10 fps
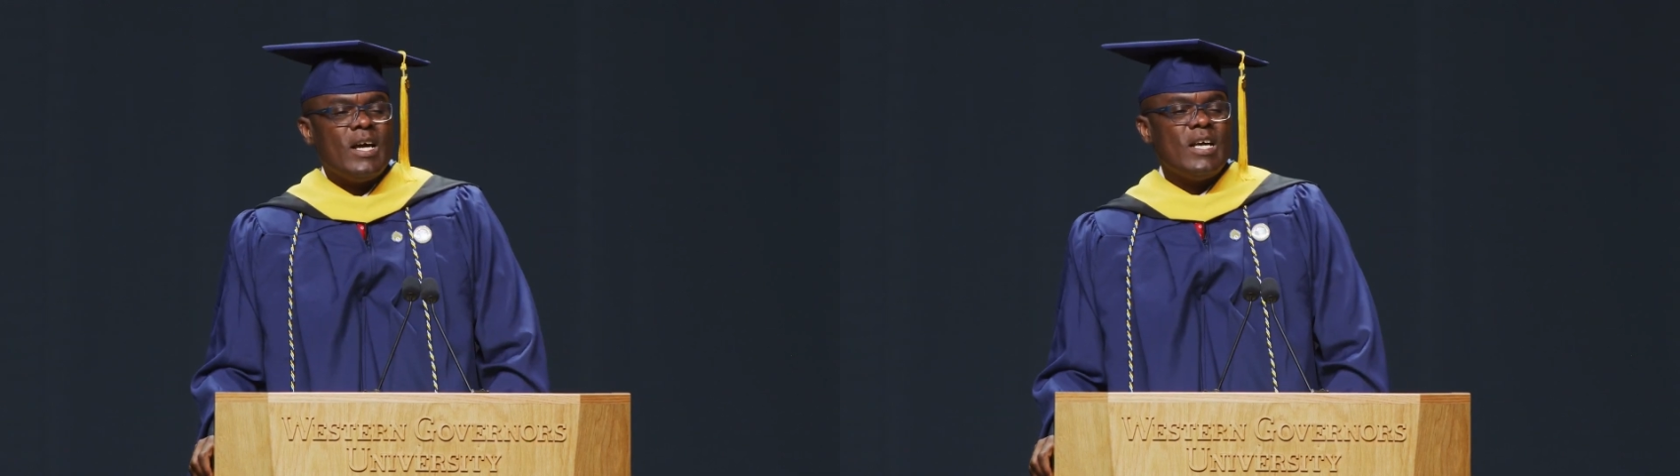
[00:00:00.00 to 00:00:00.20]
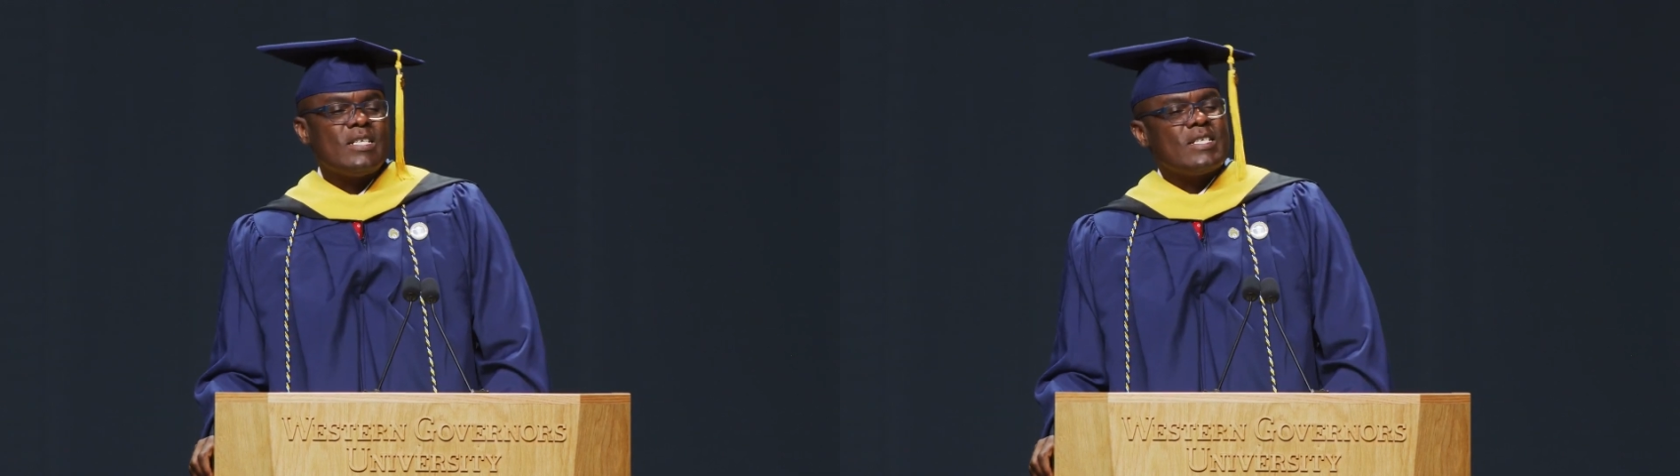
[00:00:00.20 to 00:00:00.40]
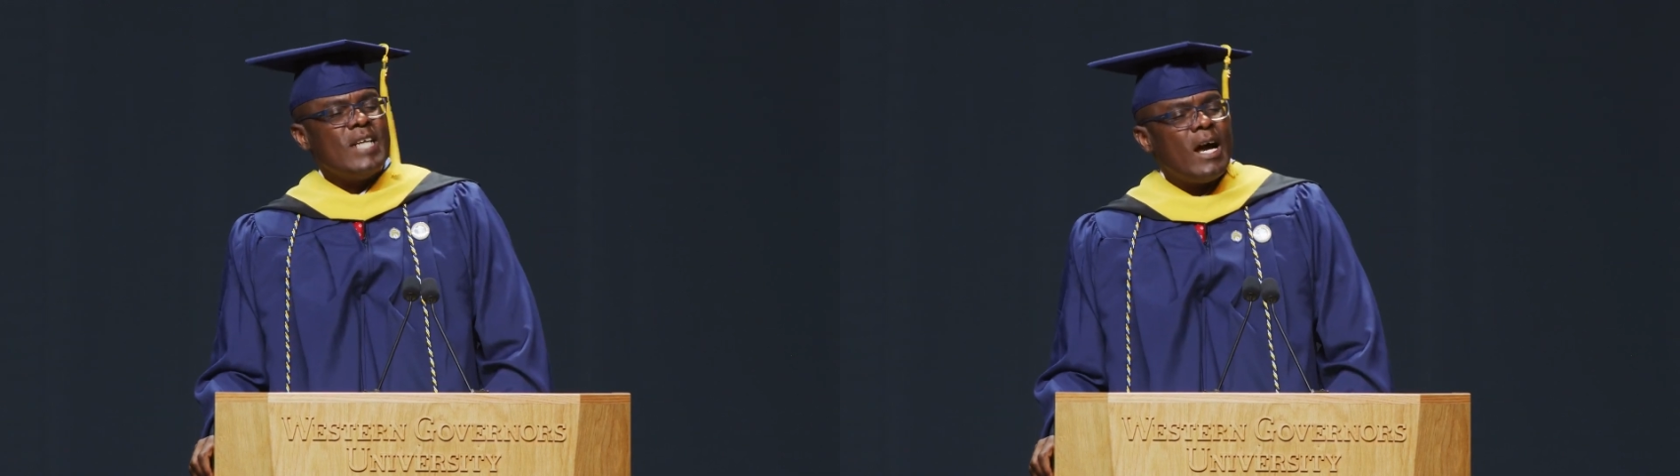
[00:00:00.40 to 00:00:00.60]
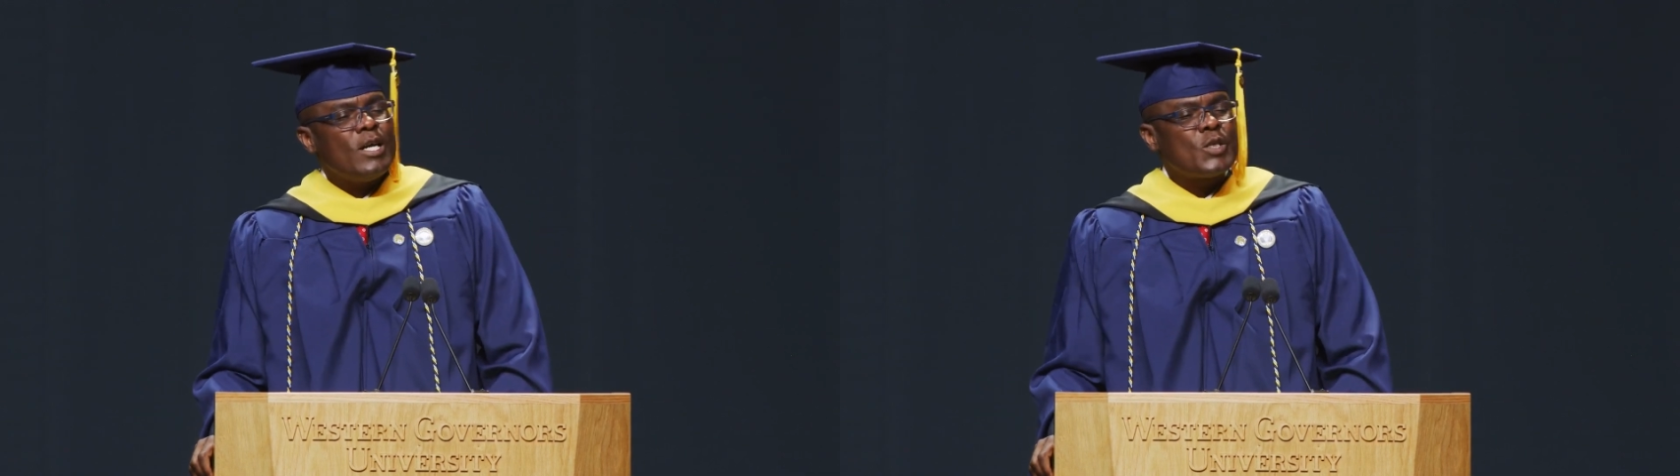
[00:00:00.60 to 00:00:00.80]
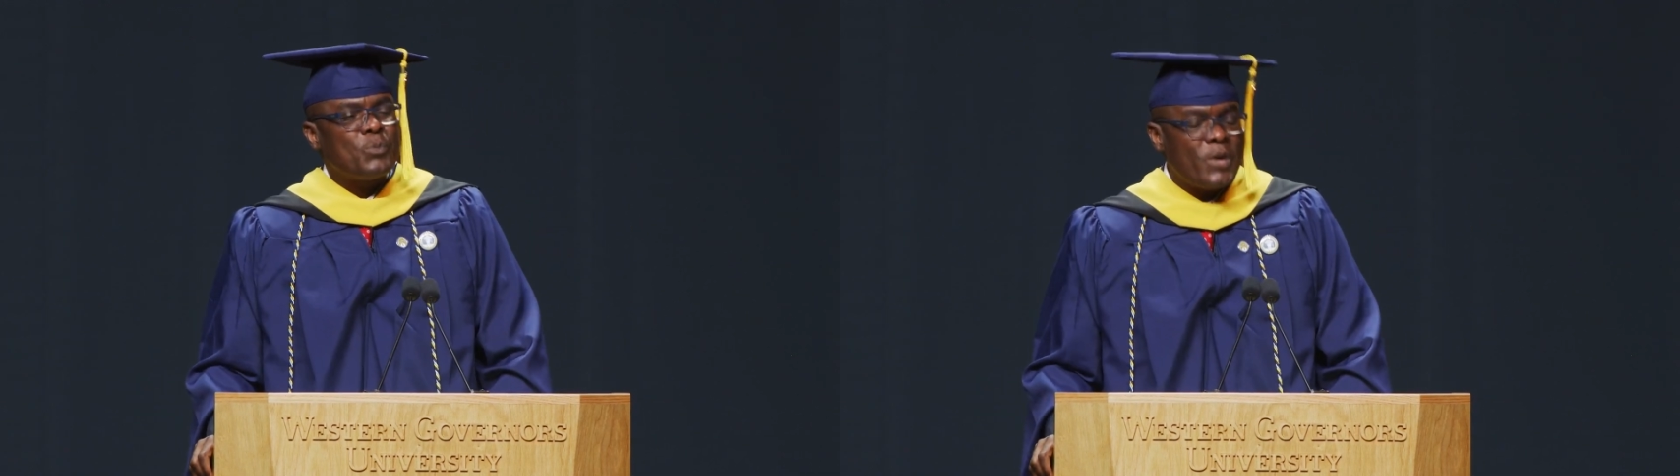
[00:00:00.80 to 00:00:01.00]
is not a
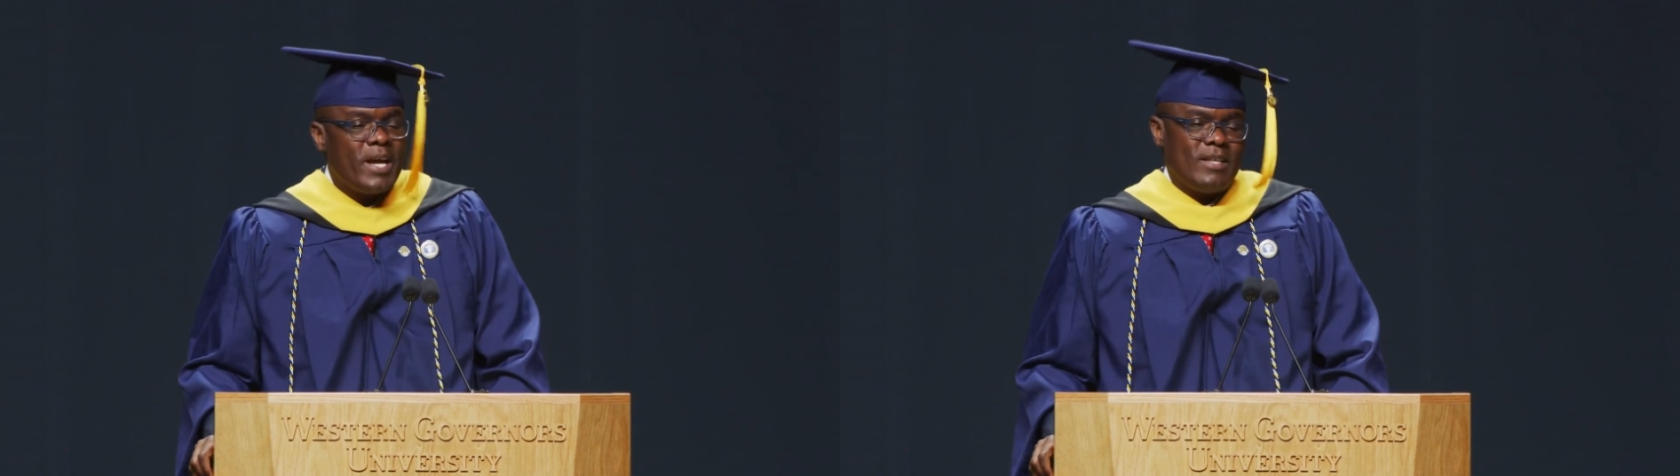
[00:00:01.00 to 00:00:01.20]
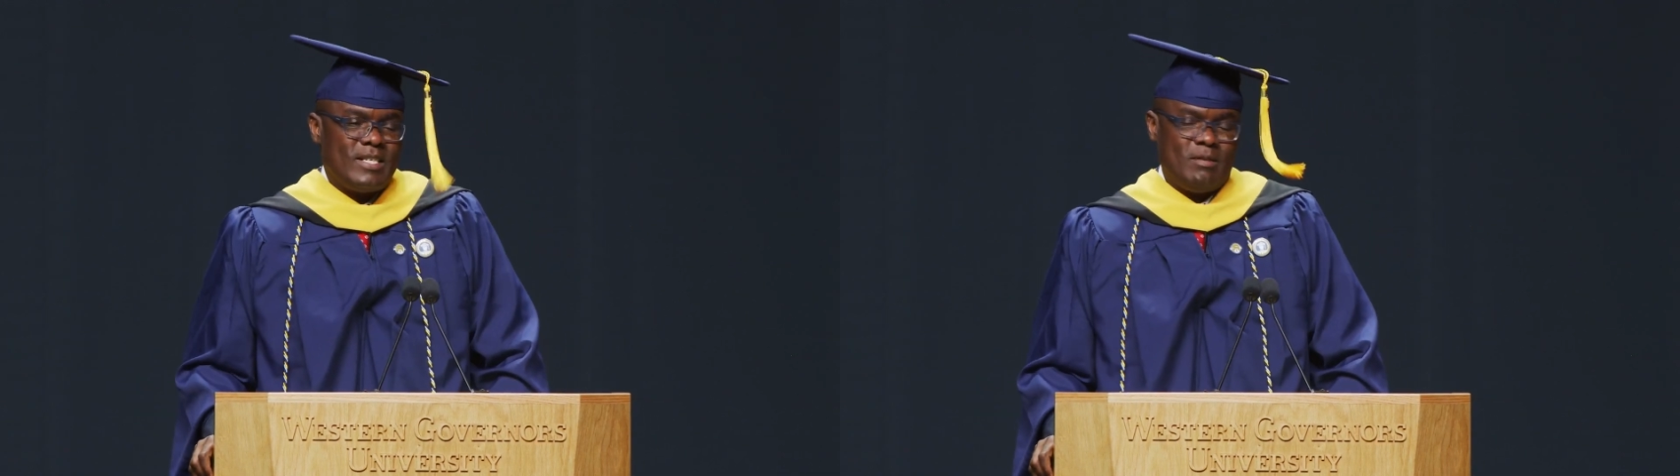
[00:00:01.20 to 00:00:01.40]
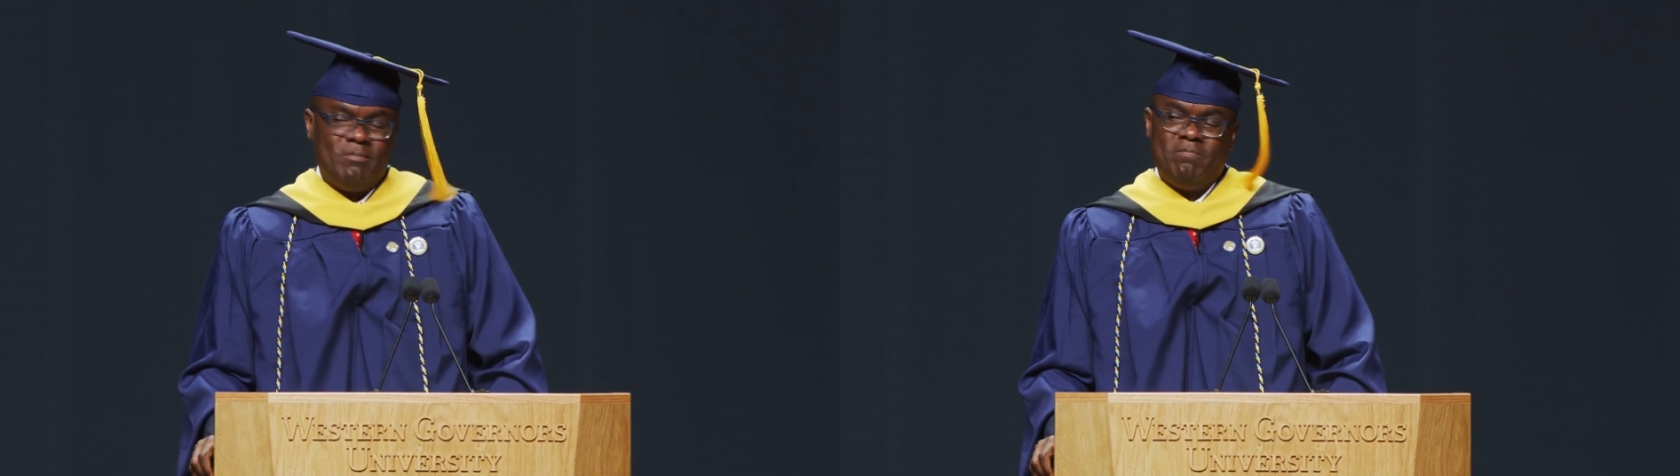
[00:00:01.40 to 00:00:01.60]
sprint,